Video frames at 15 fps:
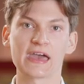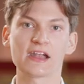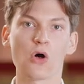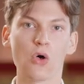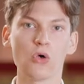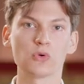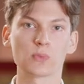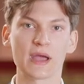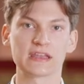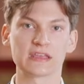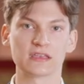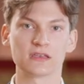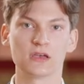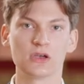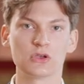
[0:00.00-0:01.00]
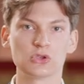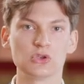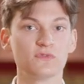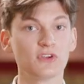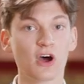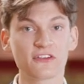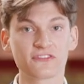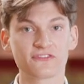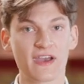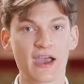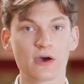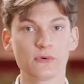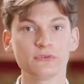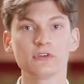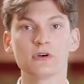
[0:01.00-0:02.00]
that already you've not
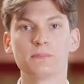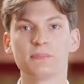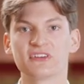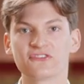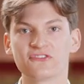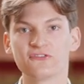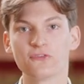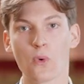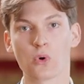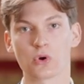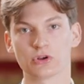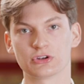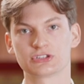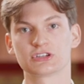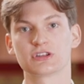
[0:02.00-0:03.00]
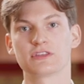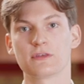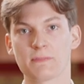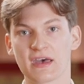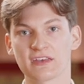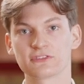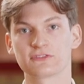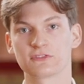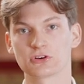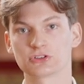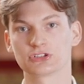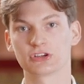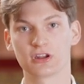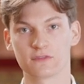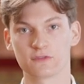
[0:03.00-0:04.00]
found, but forged the best
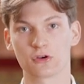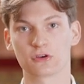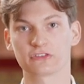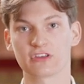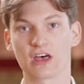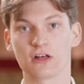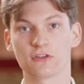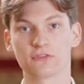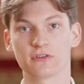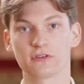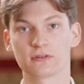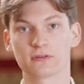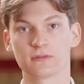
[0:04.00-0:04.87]
version of yourself.